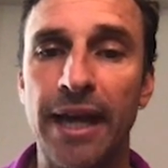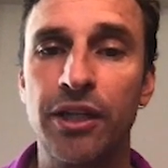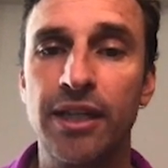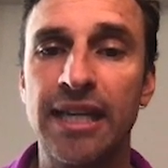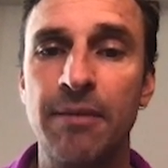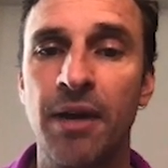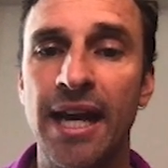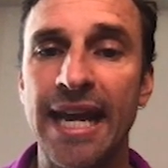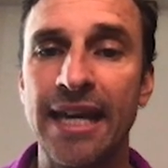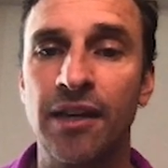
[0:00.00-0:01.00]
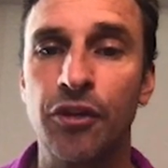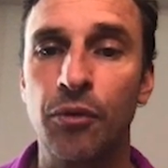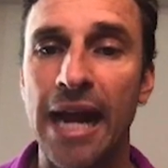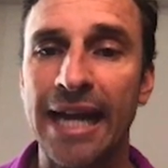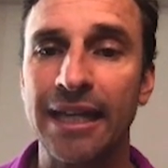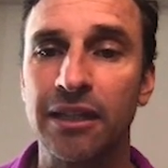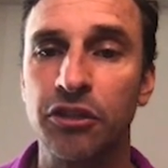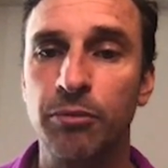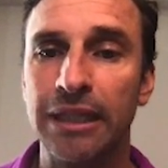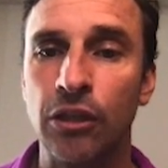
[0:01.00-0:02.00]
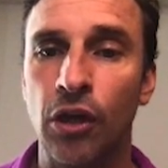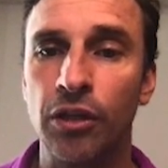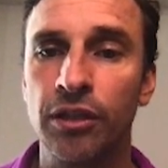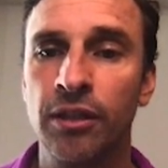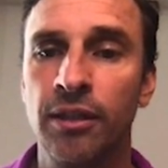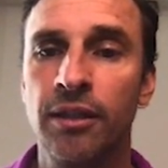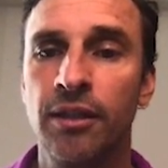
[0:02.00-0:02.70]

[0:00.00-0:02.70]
I could keep my hand on the racket a little bit longer,